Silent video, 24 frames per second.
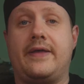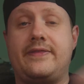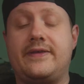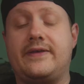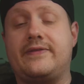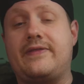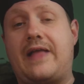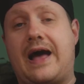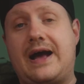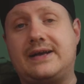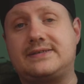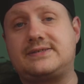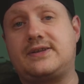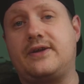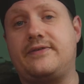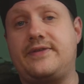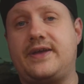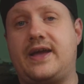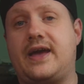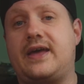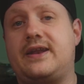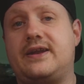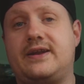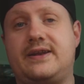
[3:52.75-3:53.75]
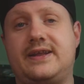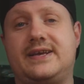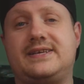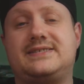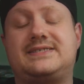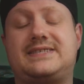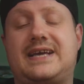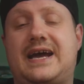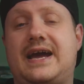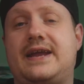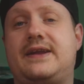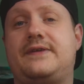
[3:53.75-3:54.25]
And then last on the editing
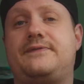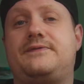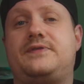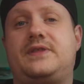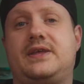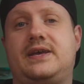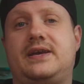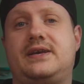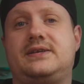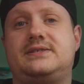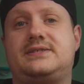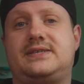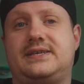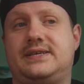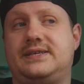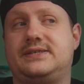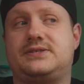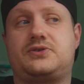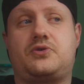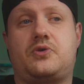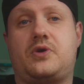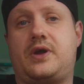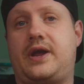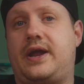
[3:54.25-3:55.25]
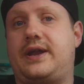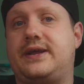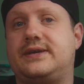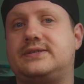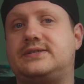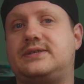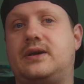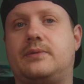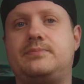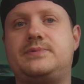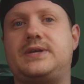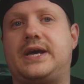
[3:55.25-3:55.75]
side of things is creating
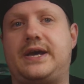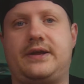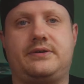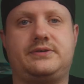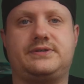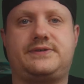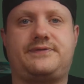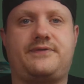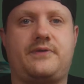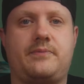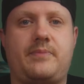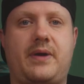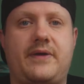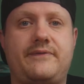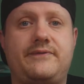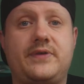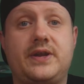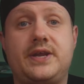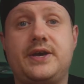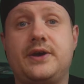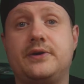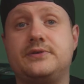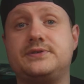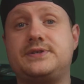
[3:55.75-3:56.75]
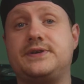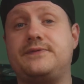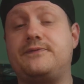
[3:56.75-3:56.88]
subtitles for my videos.